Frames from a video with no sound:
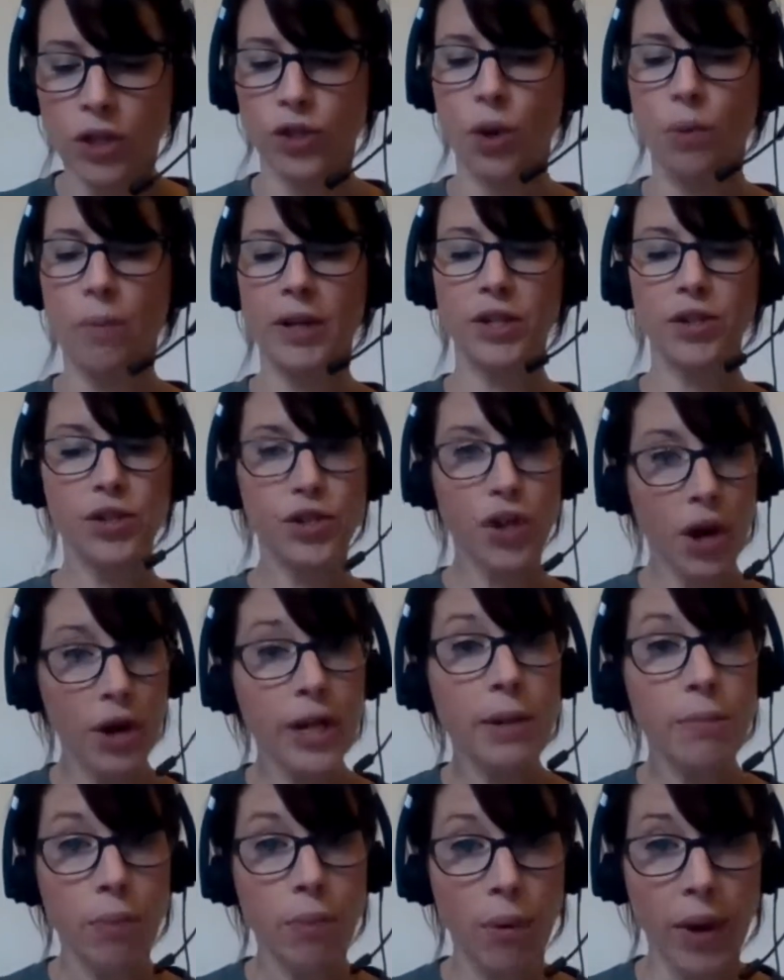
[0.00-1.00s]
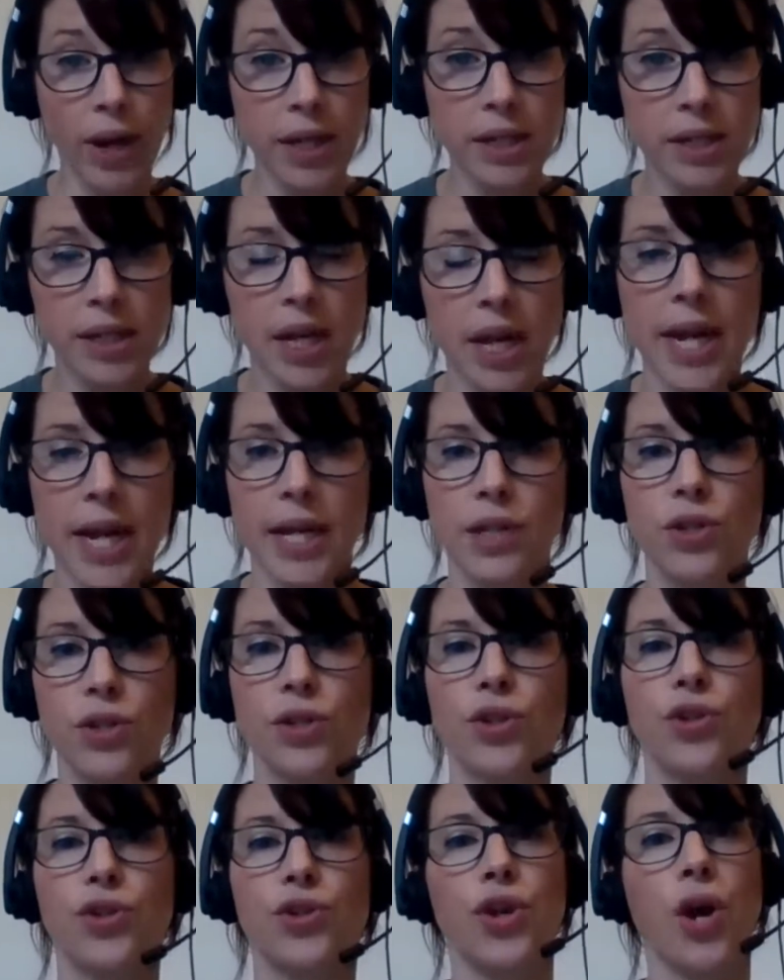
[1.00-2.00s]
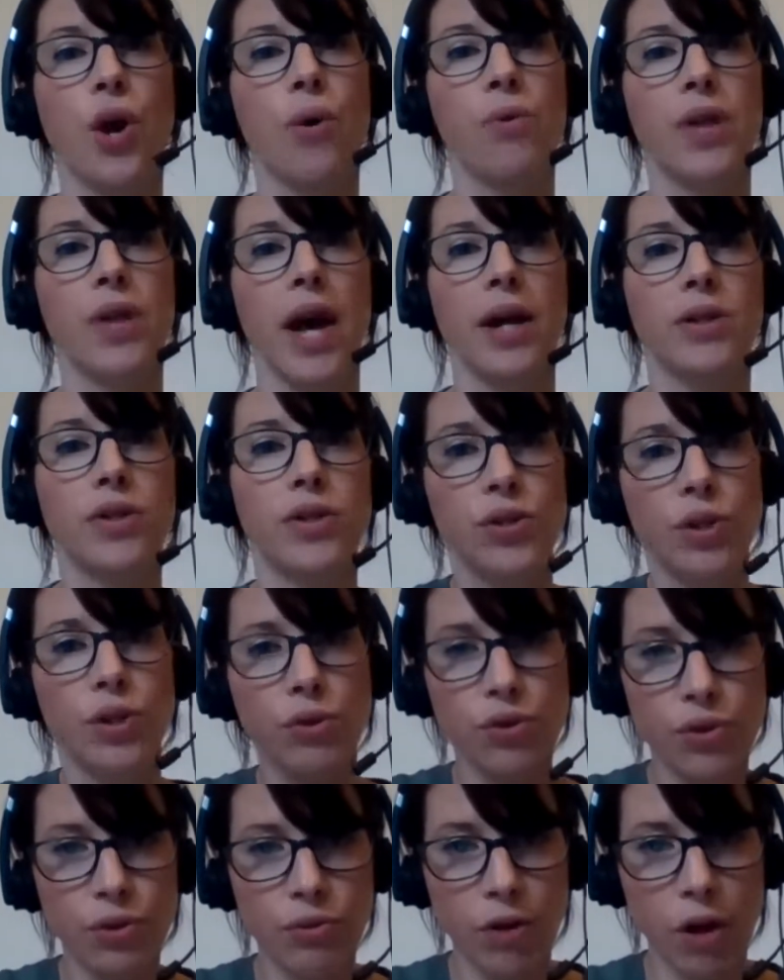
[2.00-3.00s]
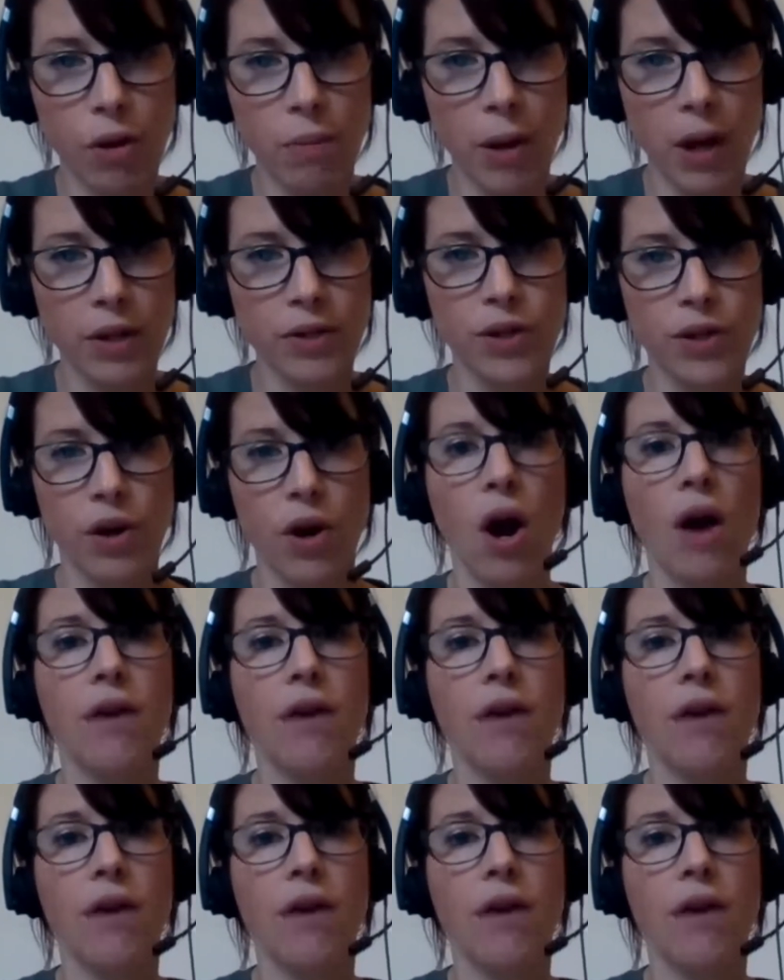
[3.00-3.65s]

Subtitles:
So my starting point is to show that social robots are